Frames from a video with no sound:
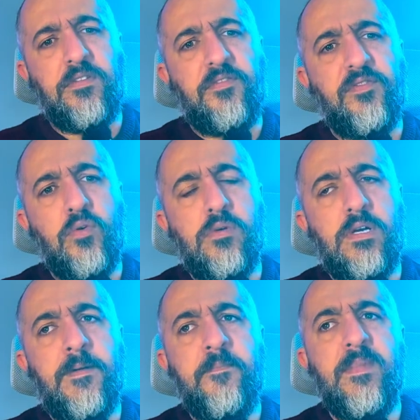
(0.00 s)

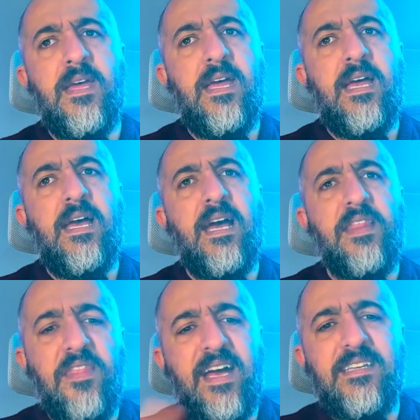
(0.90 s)
floor,
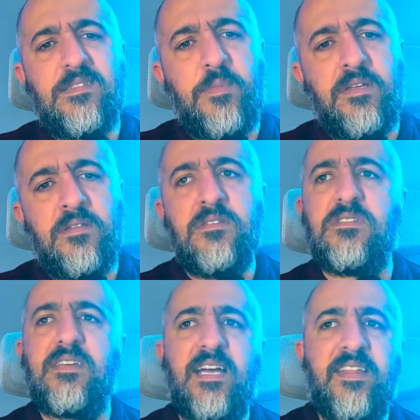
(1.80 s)
and that
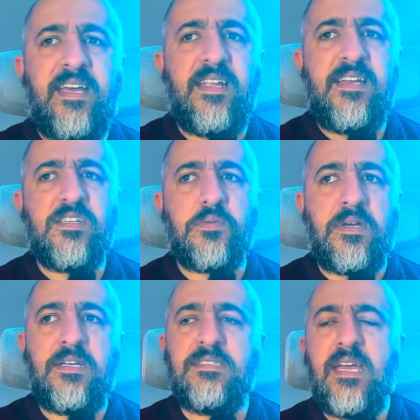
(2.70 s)
spins and then it
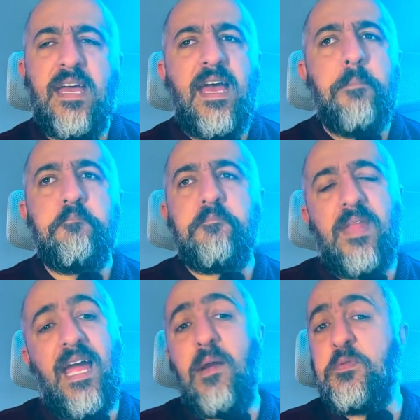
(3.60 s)
swings.
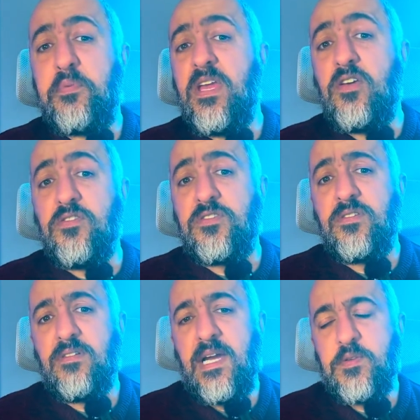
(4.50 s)
It was pretty good.
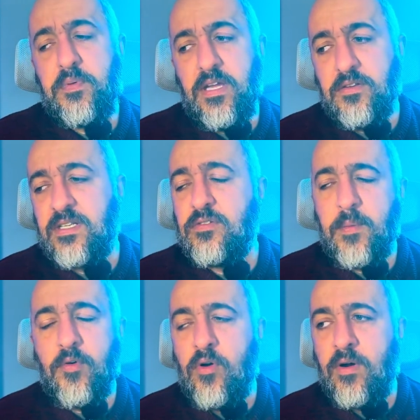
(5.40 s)
It was pretty good. Don't get
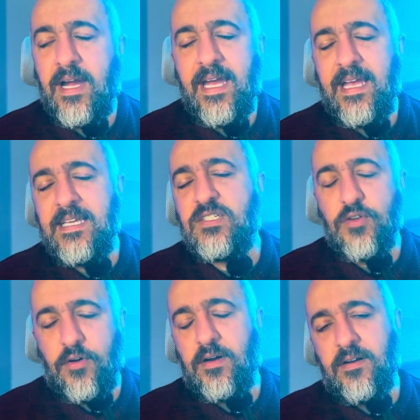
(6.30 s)
me wrong, it is
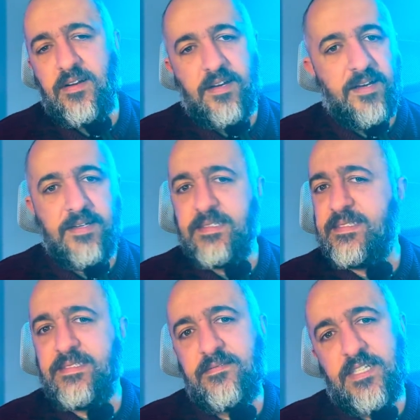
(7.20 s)
not a
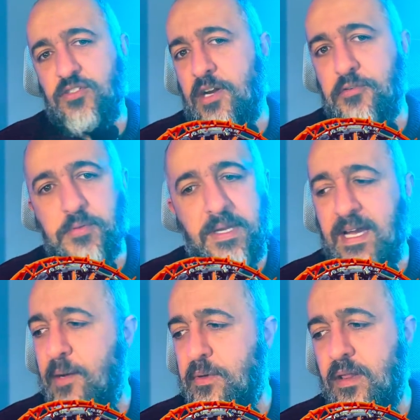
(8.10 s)
gyro swing.
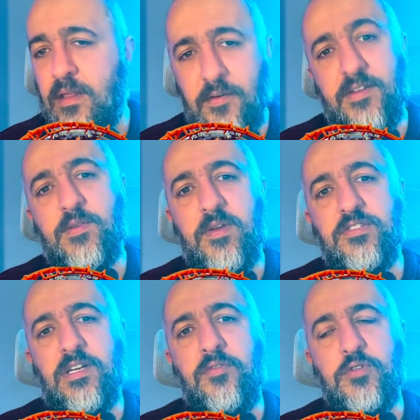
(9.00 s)
I would love it to be a
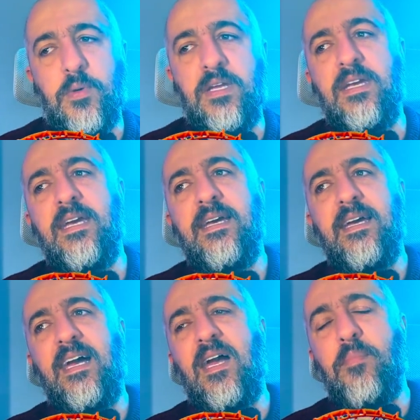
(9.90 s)
gyro swing,
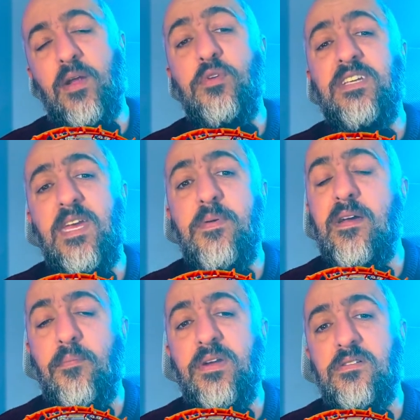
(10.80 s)
but I would keep
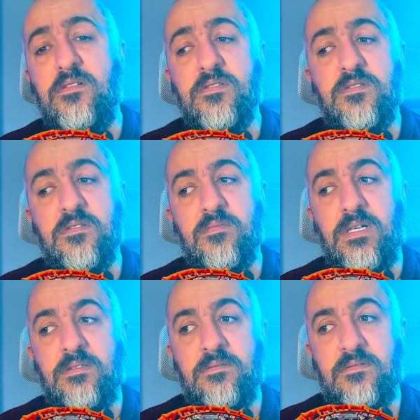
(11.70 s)
it because,
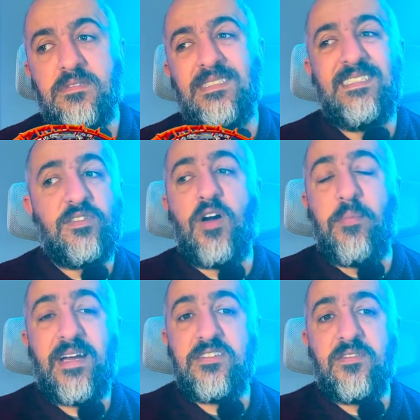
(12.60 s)
well, it's not a
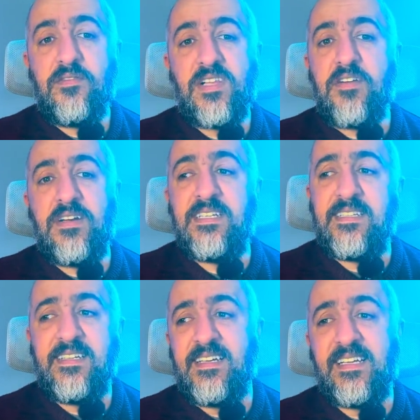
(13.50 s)
bad flat ride.
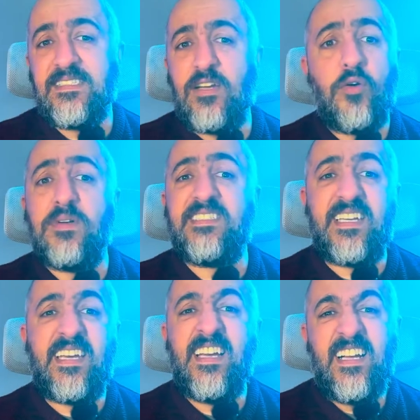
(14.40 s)
And as I always
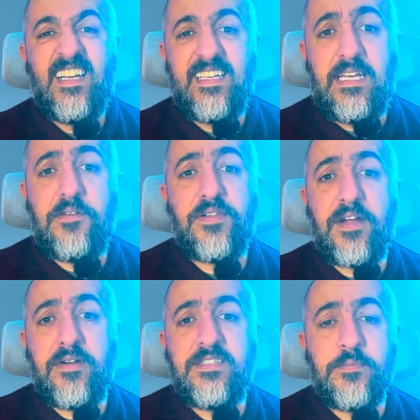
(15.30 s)
say, you need
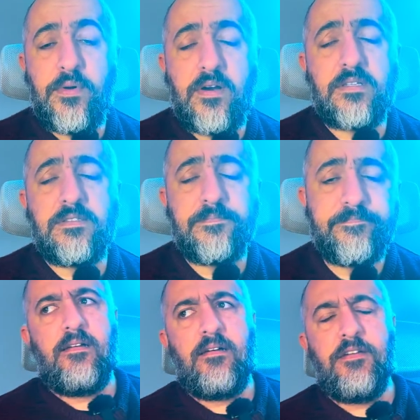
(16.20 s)
flat rides in parks.
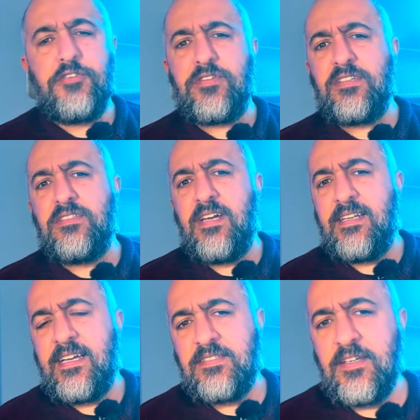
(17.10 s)
An attraction that I'd
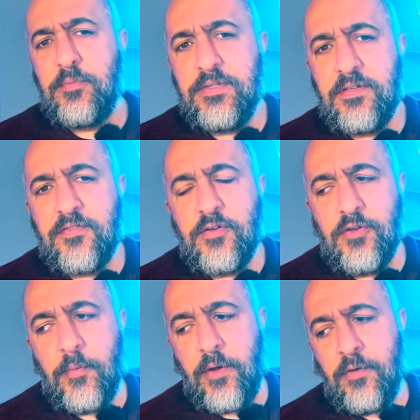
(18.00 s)
actually completely
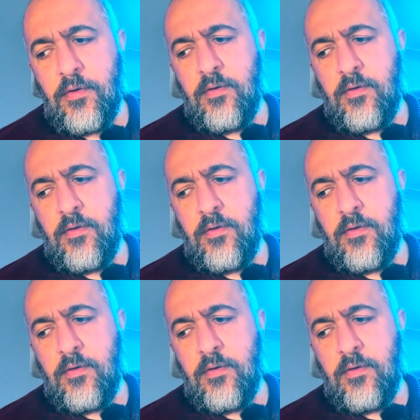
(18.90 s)
forgotten about.